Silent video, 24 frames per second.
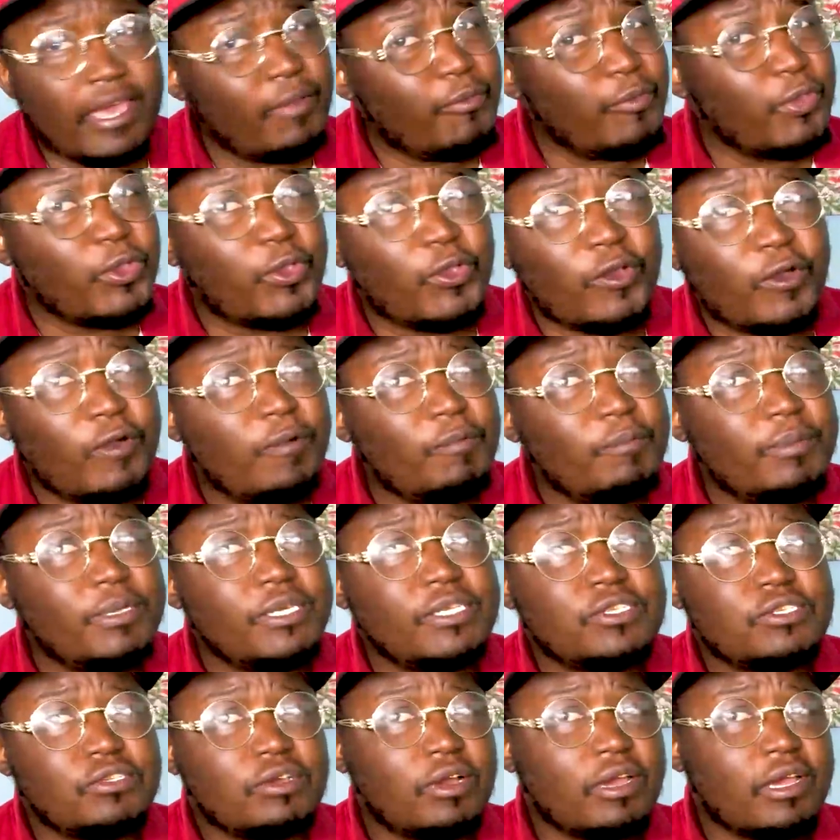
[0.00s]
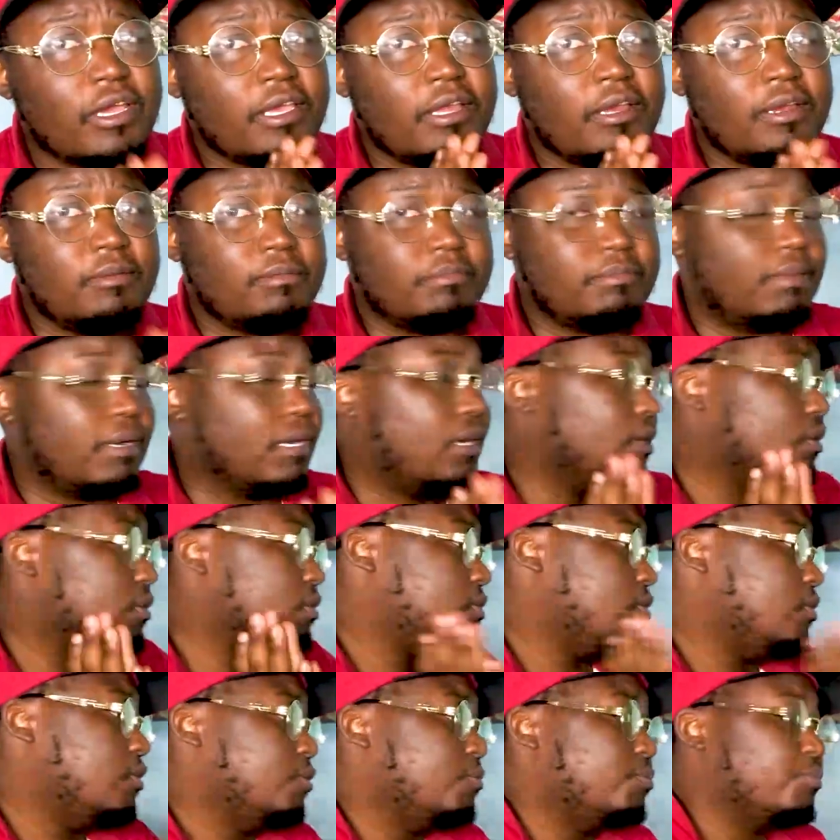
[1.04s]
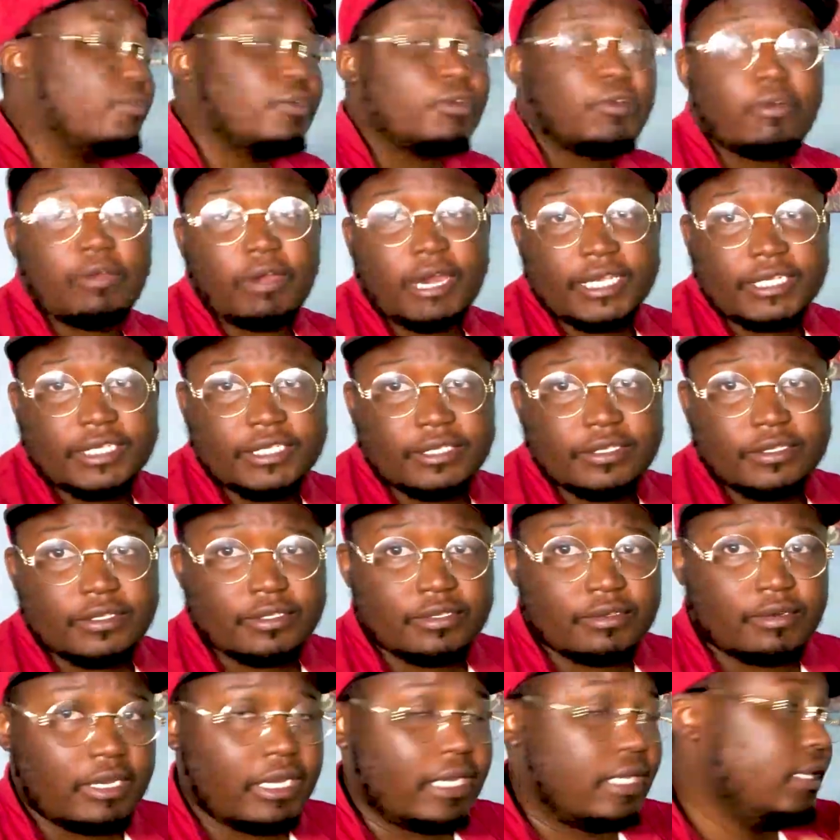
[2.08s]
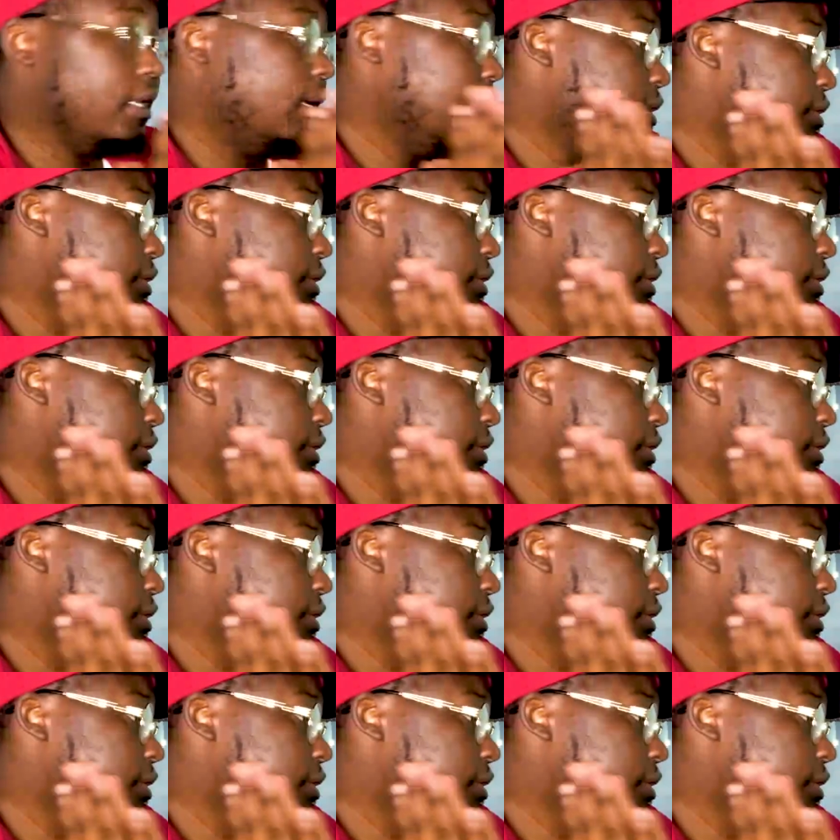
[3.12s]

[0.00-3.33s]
we're gonna be talking about chord progressions, right?